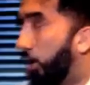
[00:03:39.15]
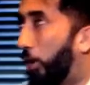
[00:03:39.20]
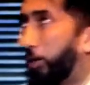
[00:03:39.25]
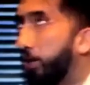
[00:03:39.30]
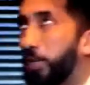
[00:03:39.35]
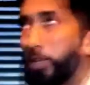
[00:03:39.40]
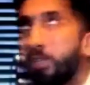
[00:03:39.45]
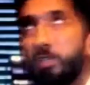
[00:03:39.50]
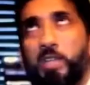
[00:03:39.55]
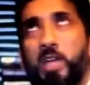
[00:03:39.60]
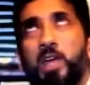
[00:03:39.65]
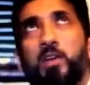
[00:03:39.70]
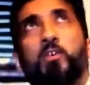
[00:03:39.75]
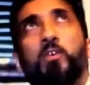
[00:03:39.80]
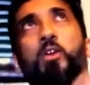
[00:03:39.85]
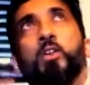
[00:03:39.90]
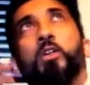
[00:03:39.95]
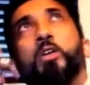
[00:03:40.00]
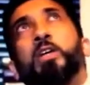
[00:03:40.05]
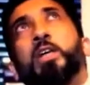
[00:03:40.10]
Or didn't they
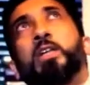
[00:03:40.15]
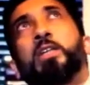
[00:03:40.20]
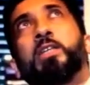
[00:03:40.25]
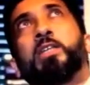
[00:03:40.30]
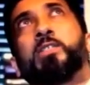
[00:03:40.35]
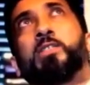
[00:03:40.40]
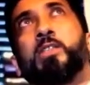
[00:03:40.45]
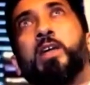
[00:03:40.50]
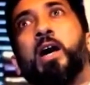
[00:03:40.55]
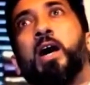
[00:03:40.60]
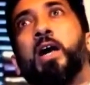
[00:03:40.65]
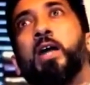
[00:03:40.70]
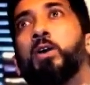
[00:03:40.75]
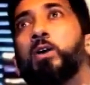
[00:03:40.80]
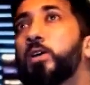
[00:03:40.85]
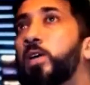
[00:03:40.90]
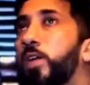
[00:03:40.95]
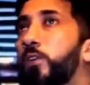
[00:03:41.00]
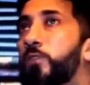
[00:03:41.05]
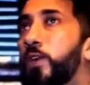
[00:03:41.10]
ever look at the
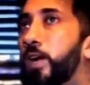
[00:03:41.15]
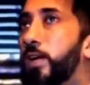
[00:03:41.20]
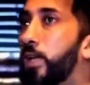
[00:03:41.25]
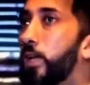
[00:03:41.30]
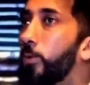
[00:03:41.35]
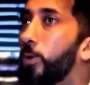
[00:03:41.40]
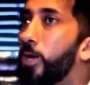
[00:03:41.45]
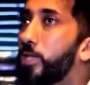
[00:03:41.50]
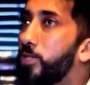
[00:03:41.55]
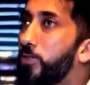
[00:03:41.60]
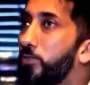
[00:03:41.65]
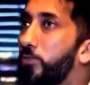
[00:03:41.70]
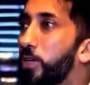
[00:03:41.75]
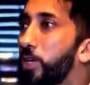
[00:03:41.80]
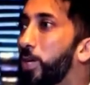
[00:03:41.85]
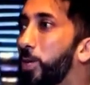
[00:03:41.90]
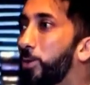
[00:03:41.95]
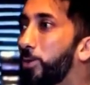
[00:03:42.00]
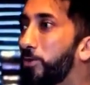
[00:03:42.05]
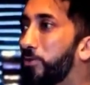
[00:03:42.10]
sky? Okay, fine, I'll watch a
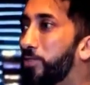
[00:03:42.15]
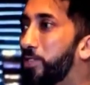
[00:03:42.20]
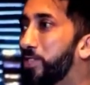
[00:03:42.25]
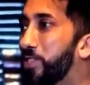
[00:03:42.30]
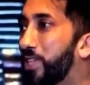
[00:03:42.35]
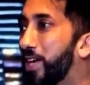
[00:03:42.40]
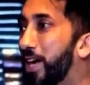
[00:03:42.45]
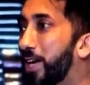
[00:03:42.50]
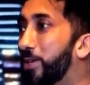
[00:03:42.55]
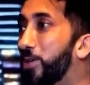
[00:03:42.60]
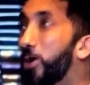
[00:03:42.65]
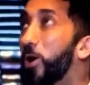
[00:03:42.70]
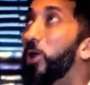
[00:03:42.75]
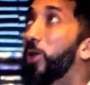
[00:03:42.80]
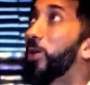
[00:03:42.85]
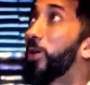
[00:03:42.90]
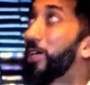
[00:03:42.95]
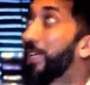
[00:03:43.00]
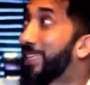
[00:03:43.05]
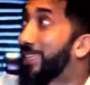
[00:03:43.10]
video of the sky. No,
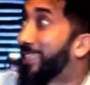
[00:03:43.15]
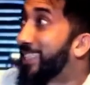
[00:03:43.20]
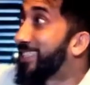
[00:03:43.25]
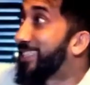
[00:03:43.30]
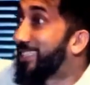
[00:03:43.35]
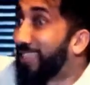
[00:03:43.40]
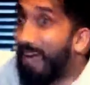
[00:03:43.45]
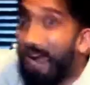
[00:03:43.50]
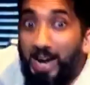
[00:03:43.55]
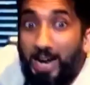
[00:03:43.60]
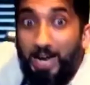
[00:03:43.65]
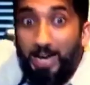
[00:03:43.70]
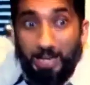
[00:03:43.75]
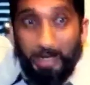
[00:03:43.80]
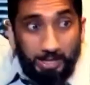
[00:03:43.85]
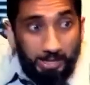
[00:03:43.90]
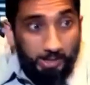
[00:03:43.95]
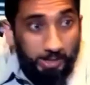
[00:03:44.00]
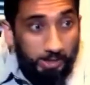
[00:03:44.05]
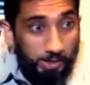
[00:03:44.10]
look at the
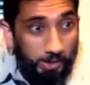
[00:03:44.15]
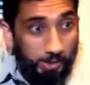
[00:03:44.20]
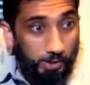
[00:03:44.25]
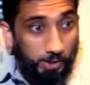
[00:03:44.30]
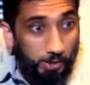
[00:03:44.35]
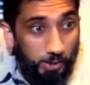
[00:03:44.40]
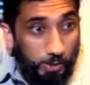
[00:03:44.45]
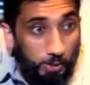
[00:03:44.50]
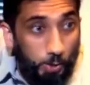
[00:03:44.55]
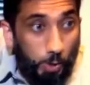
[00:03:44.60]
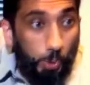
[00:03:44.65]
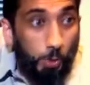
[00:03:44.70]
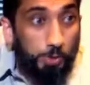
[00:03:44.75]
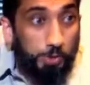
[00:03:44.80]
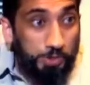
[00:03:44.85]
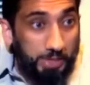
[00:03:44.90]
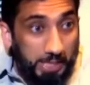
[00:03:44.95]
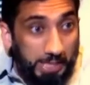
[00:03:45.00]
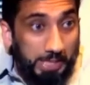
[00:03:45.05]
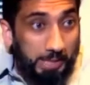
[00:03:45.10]
sky.
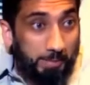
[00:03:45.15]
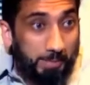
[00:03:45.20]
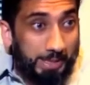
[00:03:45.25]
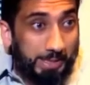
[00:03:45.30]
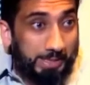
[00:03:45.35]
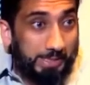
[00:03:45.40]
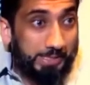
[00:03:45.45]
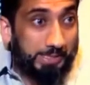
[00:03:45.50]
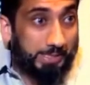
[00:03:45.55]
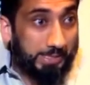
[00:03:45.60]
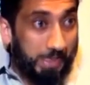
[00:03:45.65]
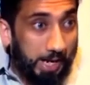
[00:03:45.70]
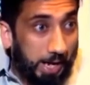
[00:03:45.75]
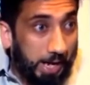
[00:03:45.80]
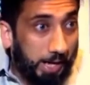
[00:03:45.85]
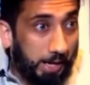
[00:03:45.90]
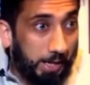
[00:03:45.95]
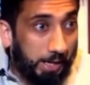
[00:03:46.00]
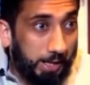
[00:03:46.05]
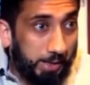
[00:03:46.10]
Go think about the
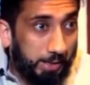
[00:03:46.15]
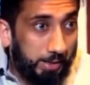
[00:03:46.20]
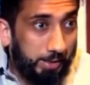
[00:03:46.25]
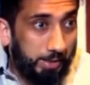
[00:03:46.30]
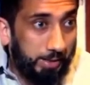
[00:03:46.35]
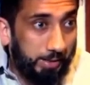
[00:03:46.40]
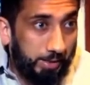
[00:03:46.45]
sky.